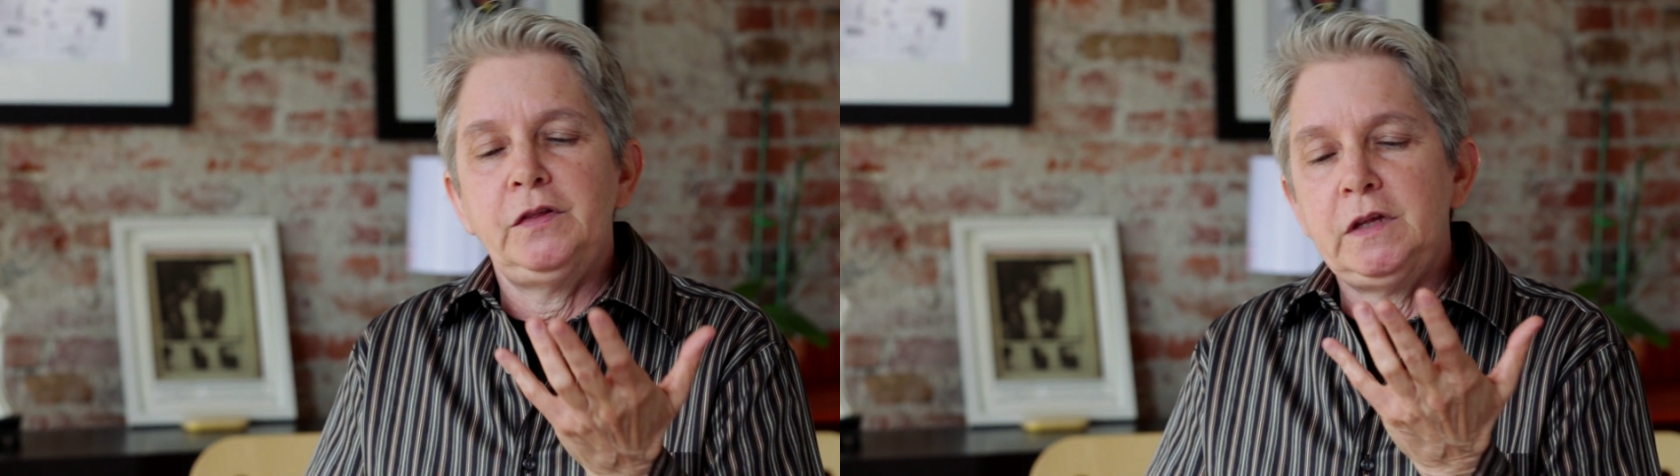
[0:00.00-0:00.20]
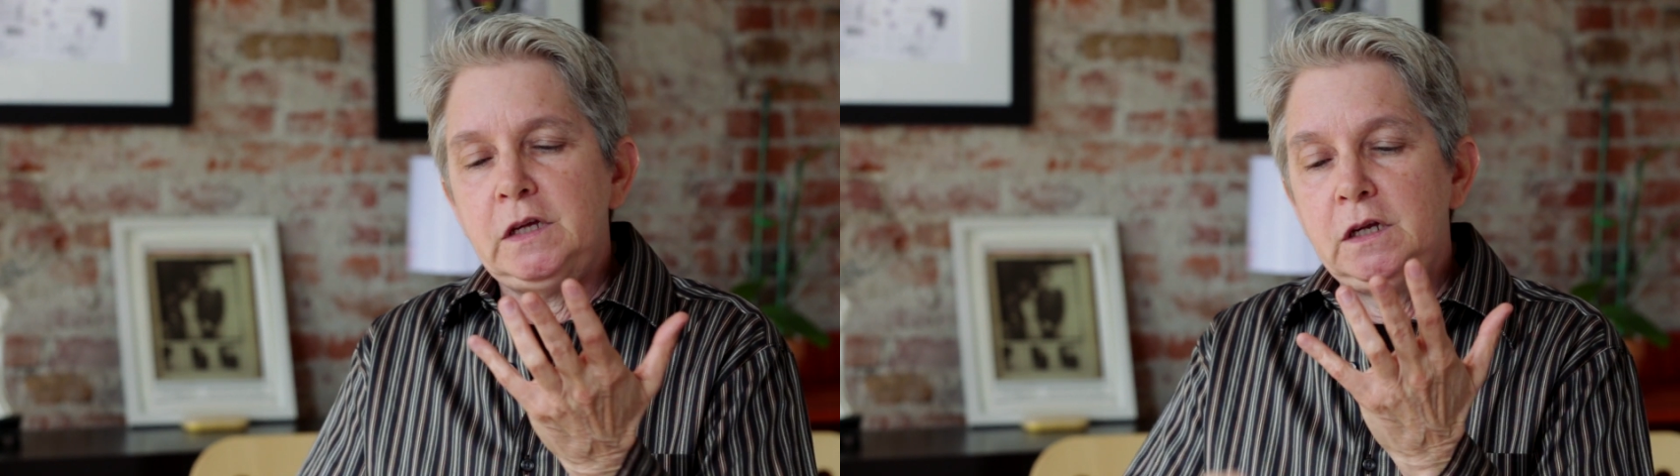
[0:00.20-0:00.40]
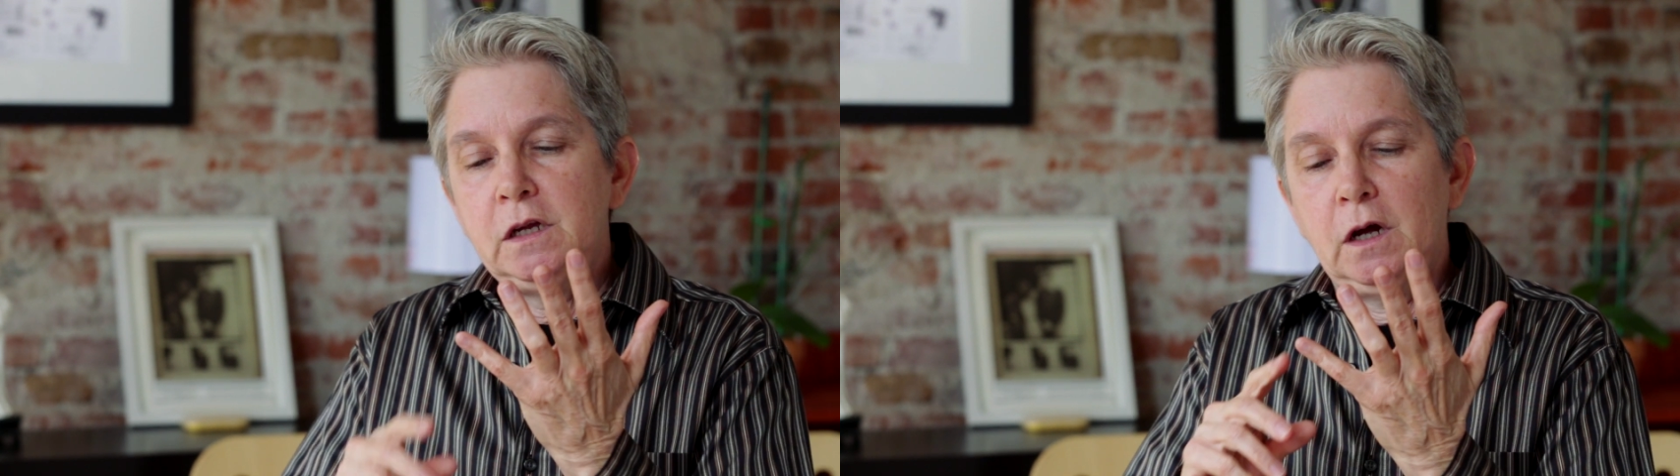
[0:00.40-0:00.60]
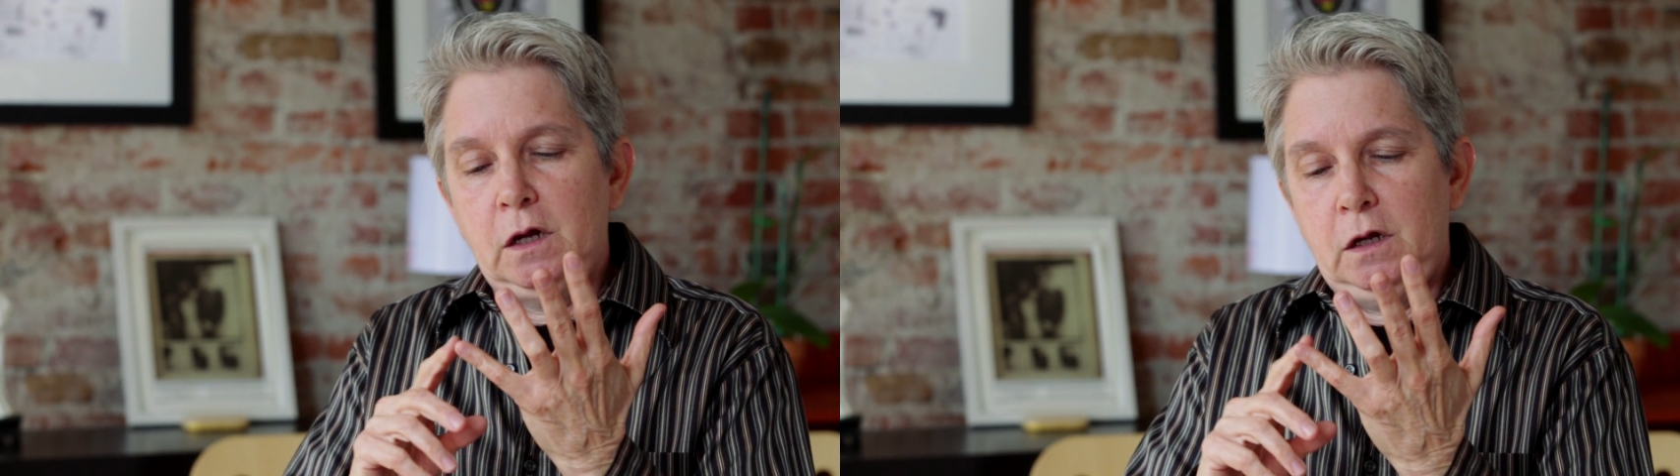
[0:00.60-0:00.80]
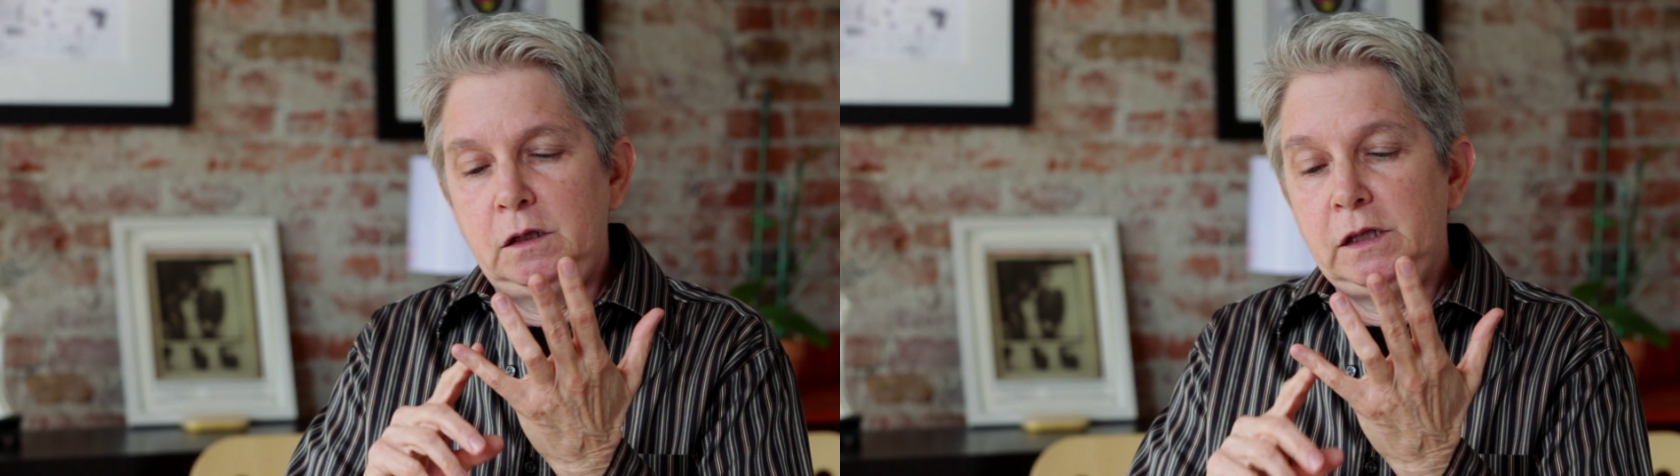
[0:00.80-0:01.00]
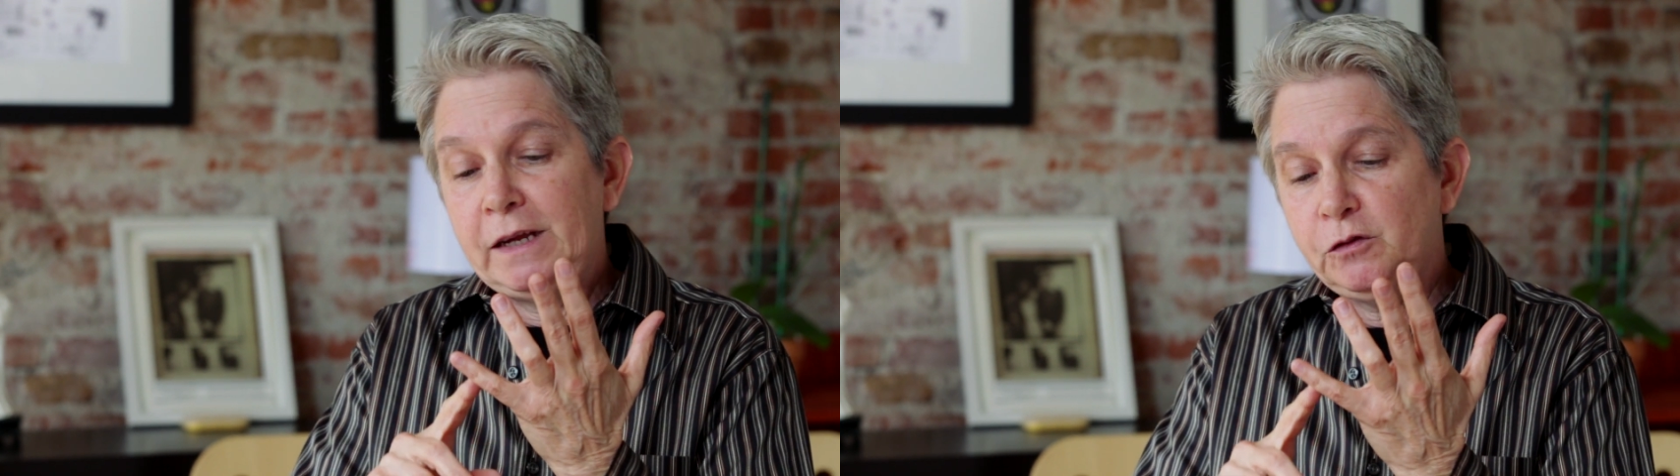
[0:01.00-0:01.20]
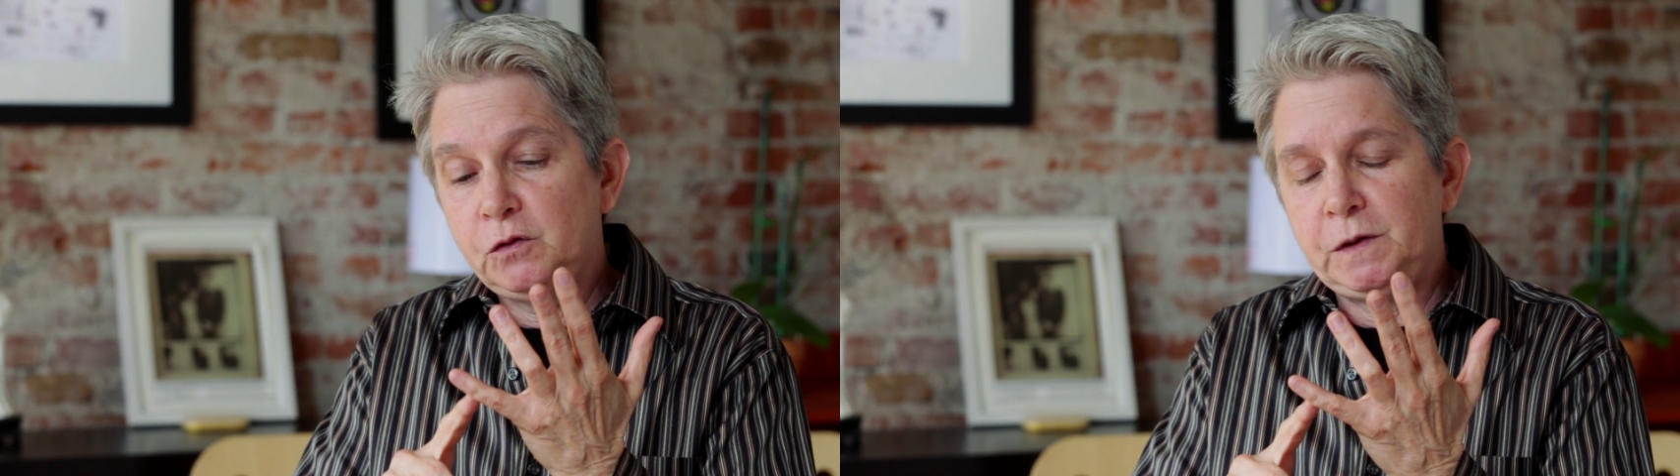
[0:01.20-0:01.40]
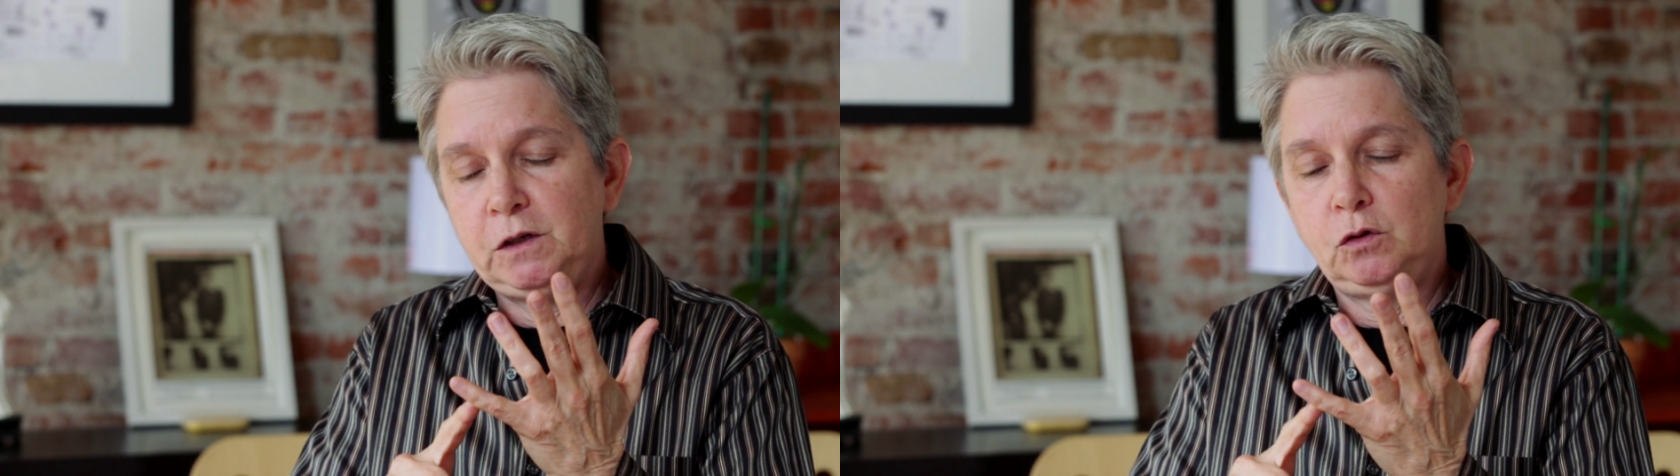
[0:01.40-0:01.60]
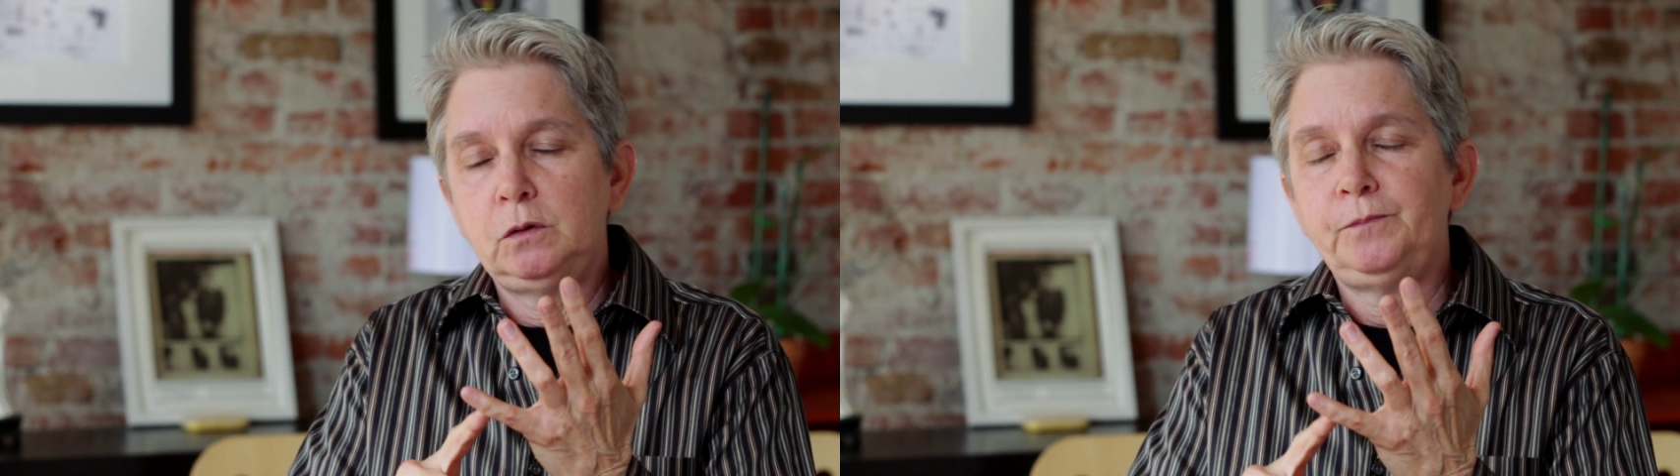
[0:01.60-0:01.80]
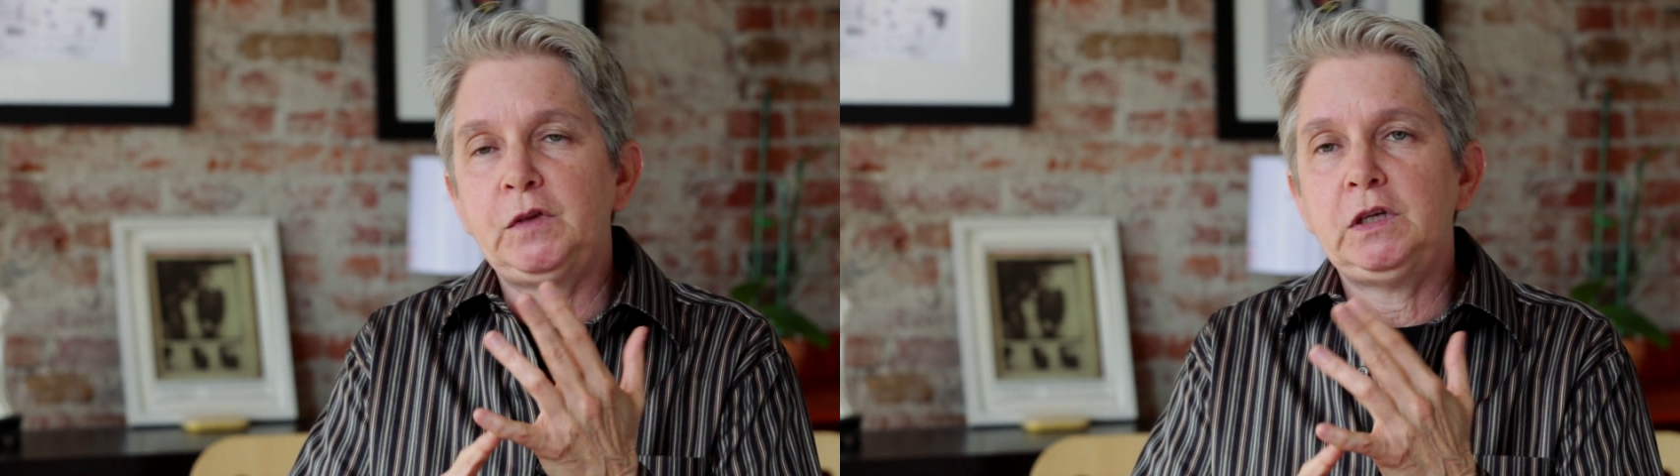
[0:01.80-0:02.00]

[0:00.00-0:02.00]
The last finger